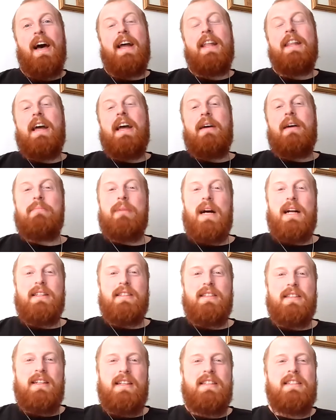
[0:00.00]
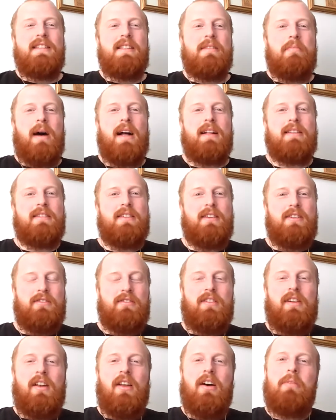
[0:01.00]
and that pattern is the pattern
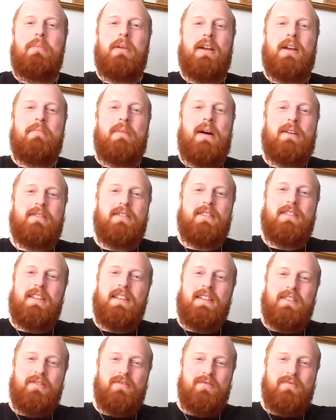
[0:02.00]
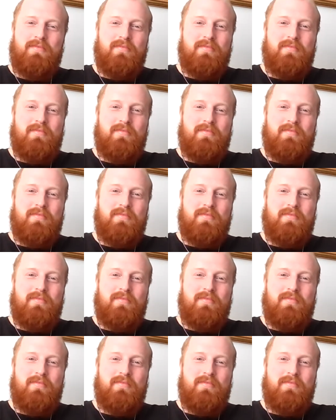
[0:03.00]
of climbing a mountain.